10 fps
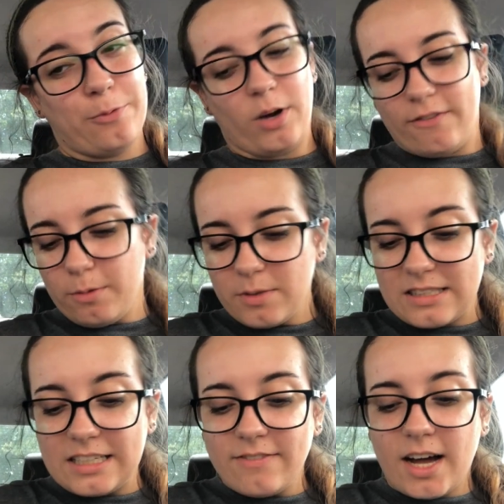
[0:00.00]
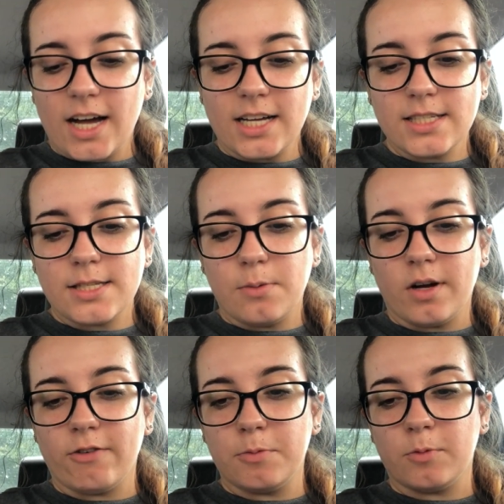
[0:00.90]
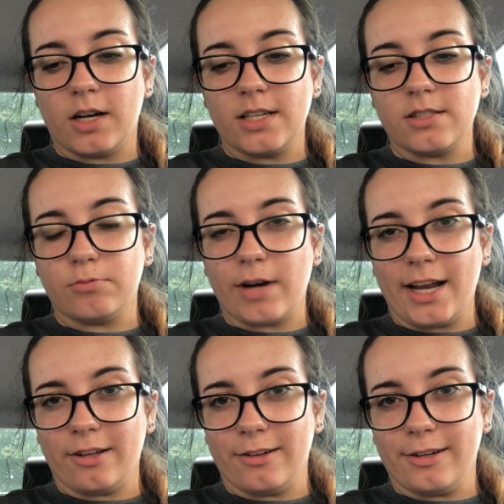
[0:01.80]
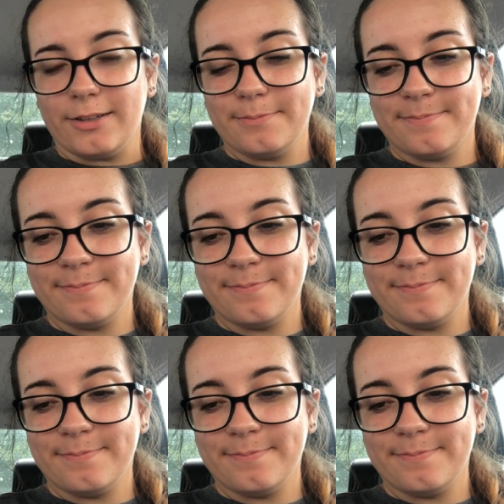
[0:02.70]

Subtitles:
One of them was Levi's, one of them was Wrangler.